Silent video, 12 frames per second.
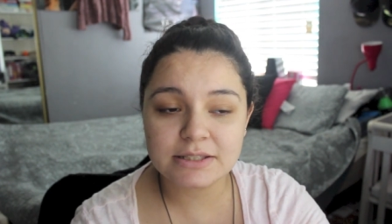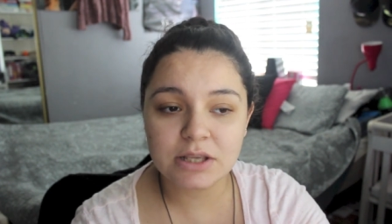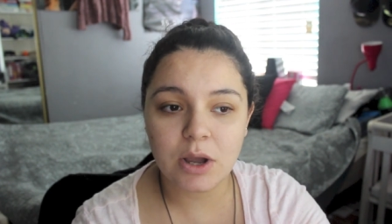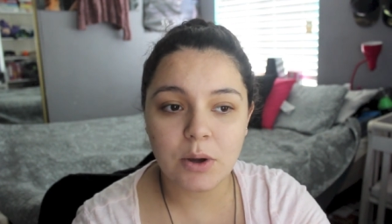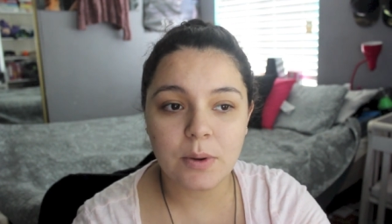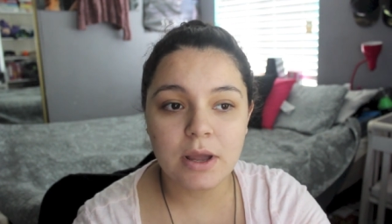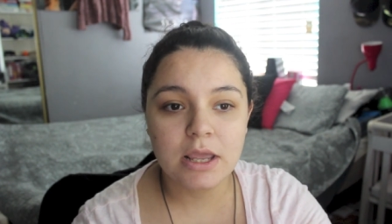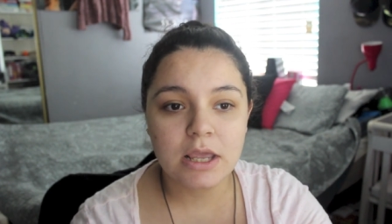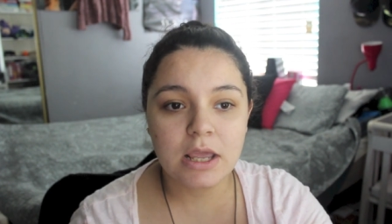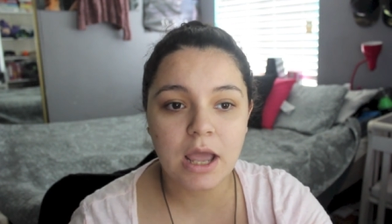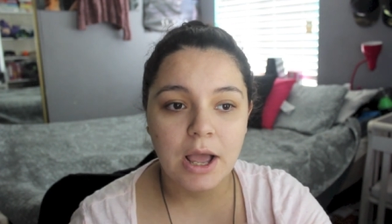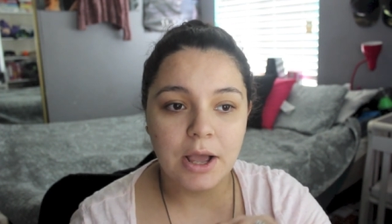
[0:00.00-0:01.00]
So
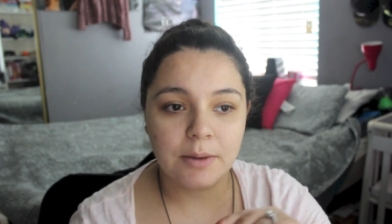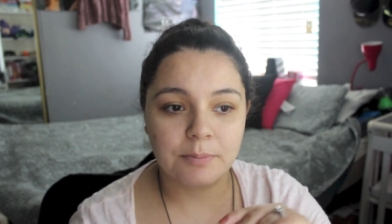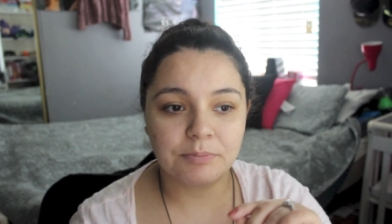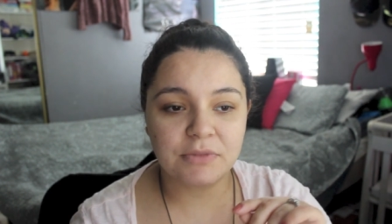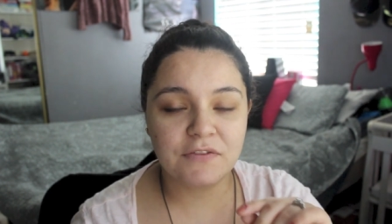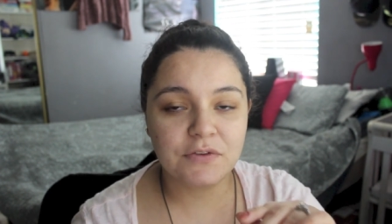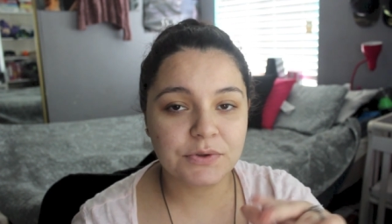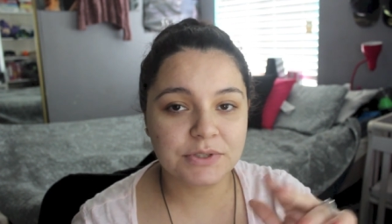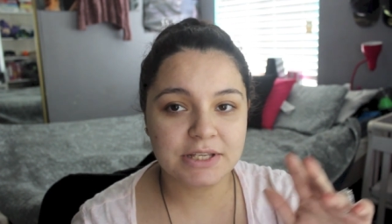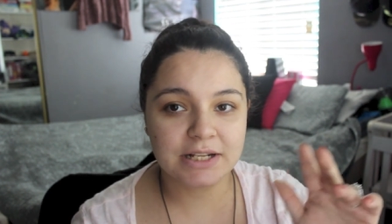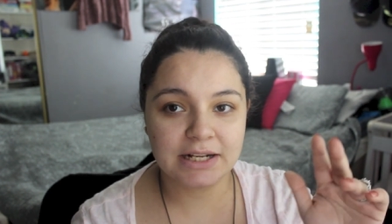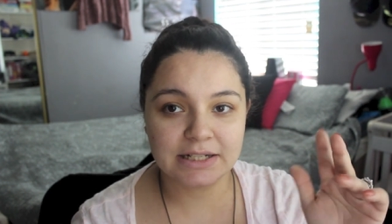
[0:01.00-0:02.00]
Um, if you
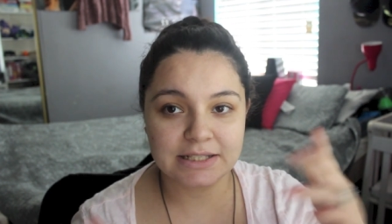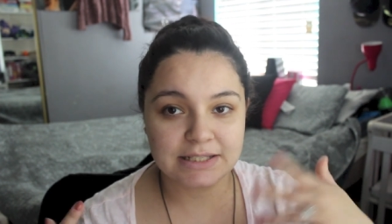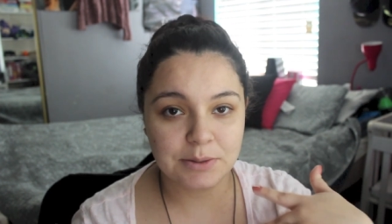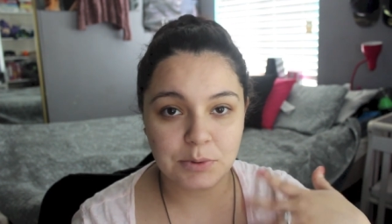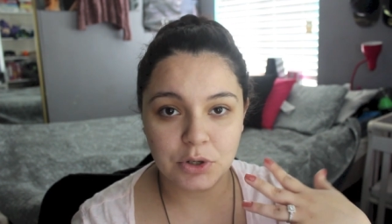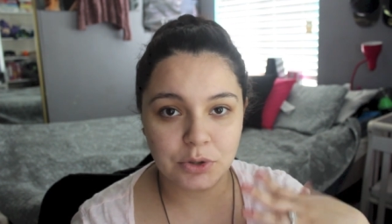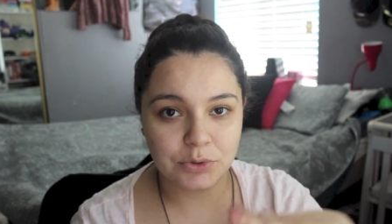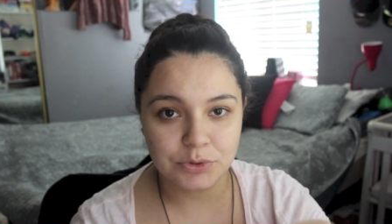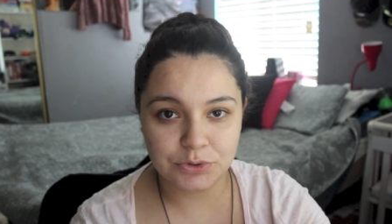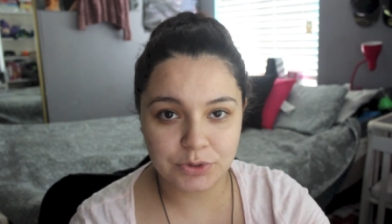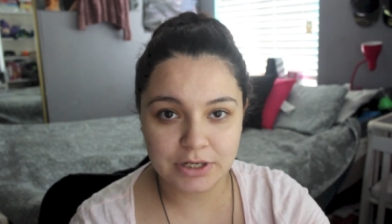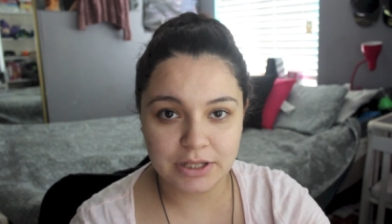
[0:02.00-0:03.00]
see like the same
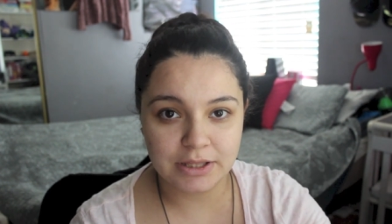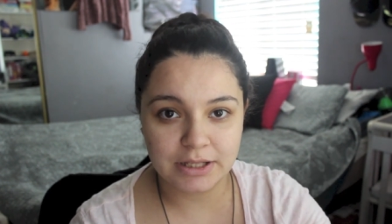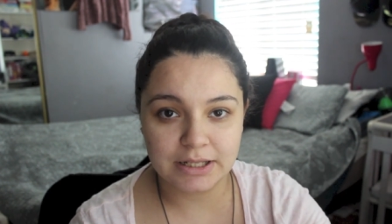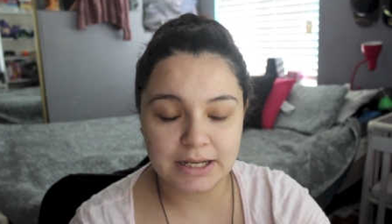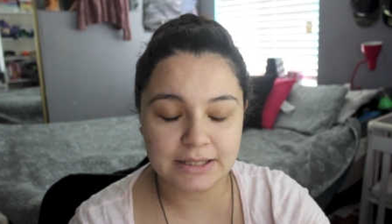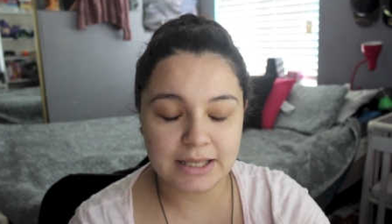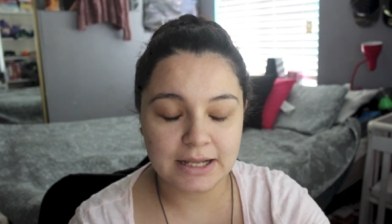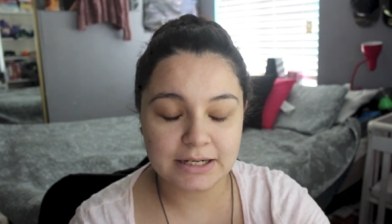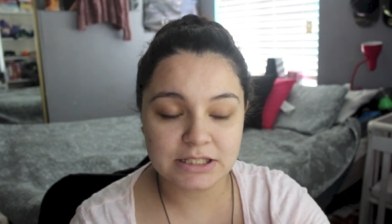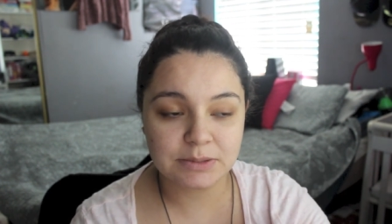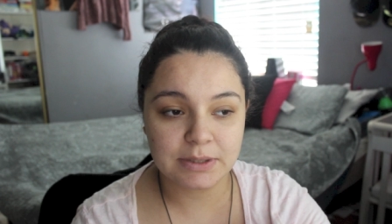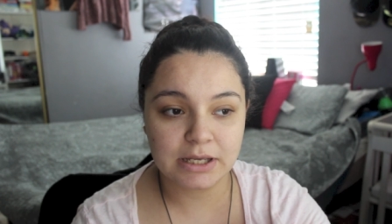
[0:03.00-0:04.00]
clothes or anything like that,
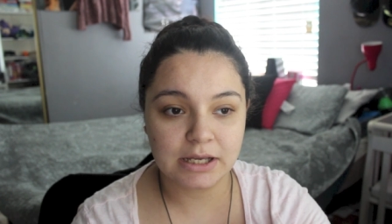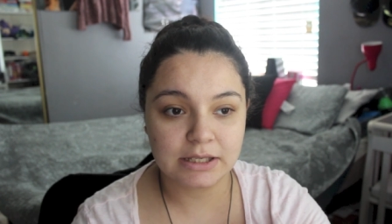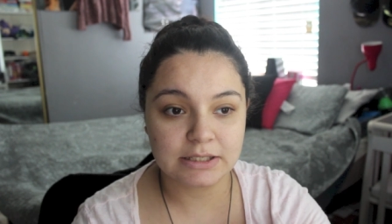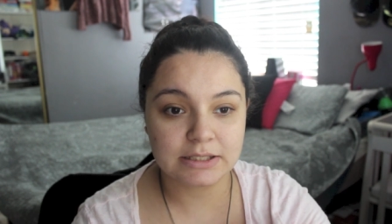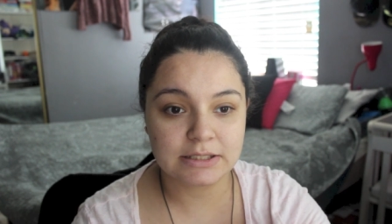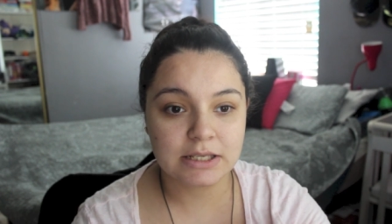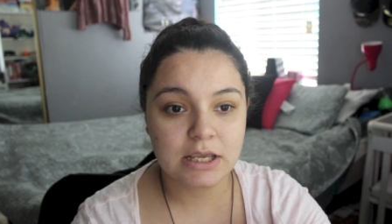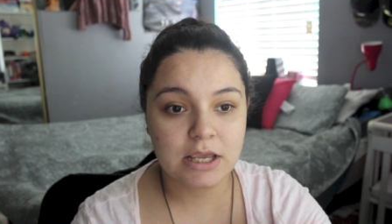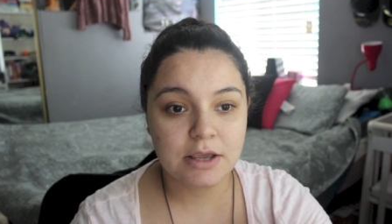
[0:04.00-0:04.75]
it's because